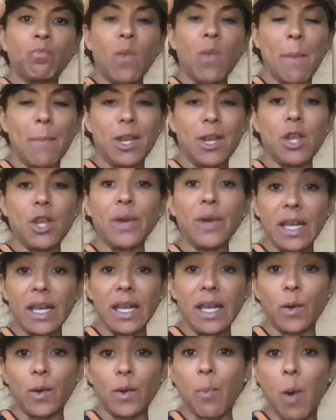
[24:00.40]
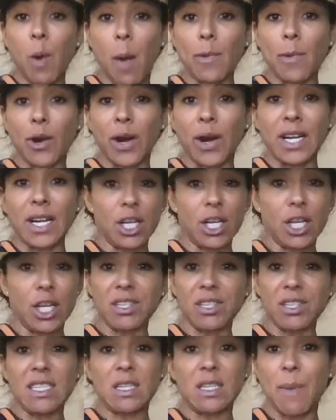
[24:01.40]
I mean, you can get a real pomegranate.
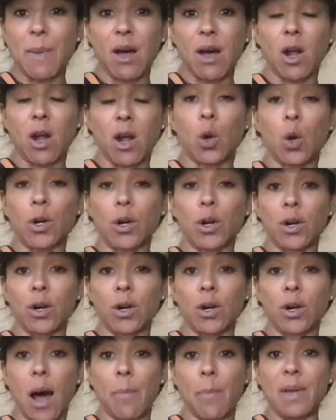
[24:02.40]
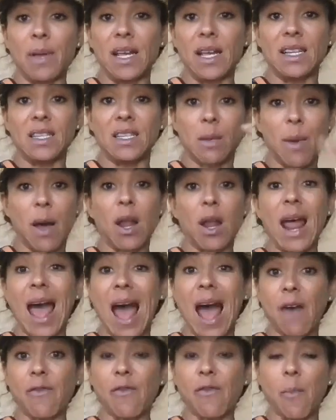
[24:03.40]
Usually it's about a 1/4 cup is about a
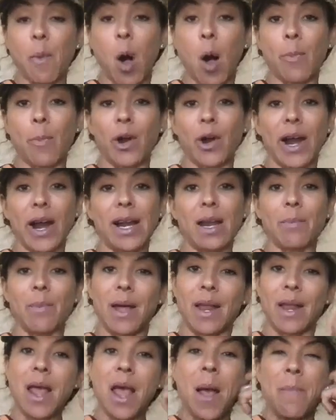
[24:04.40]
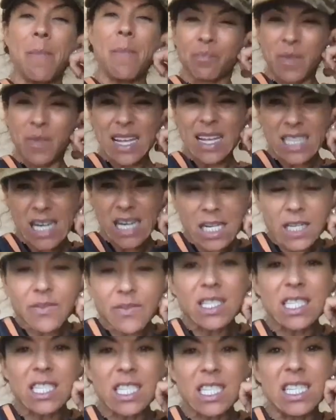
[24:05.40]
half of a pomegranate, but it's kind of a
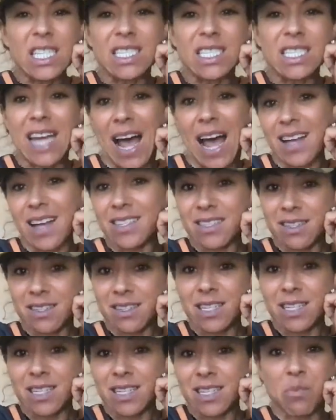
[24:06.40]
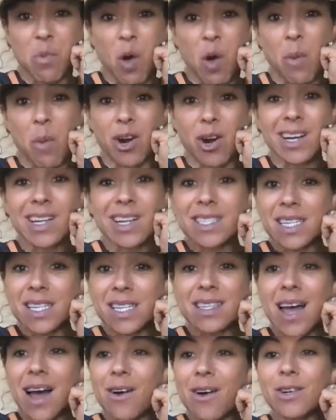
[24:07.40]
tedious task to get the pomegranate
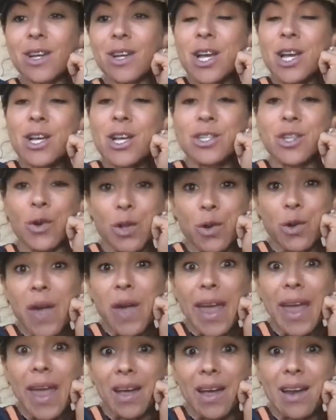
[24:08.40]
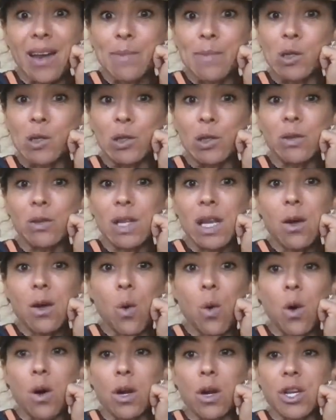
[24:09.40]
seeds out. So you can, absolutely,
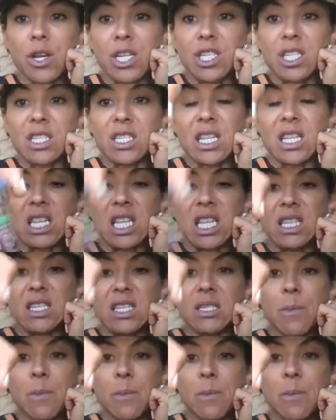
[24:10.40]
or you can just get these